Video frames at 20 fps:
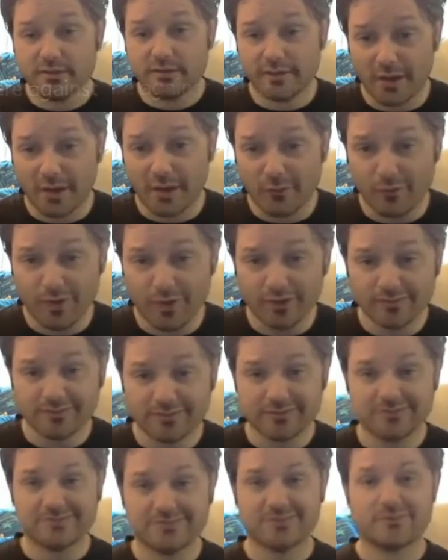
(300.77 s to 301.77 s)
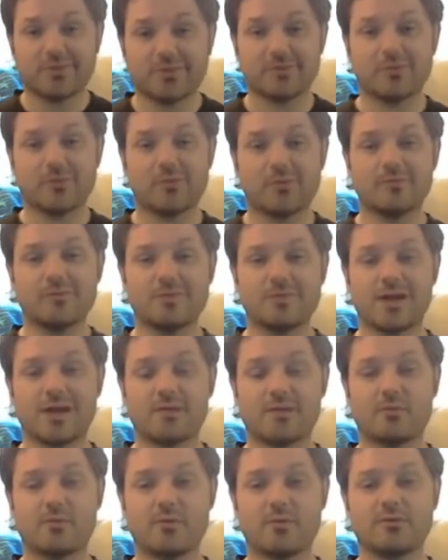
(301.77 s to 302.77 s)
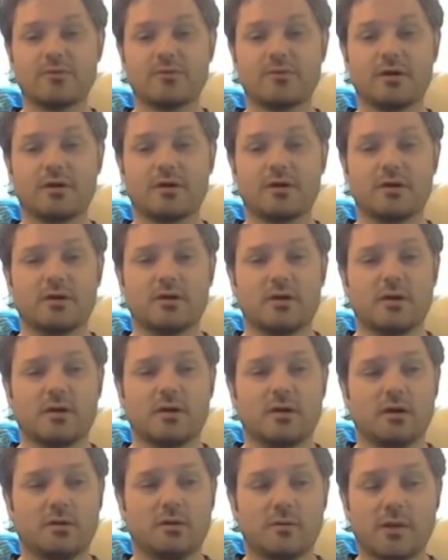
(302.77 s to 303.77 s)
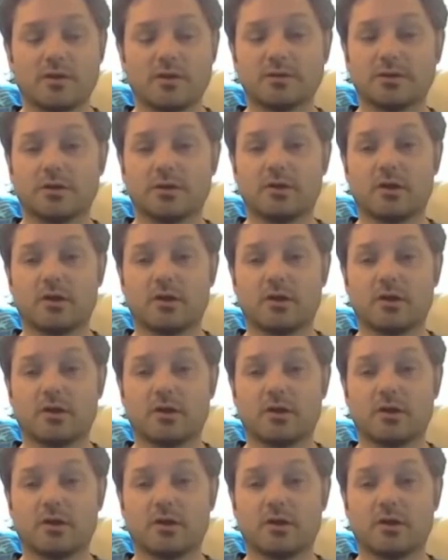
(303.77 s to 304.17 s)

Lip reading: that I read that some people will be happy with. Apparently,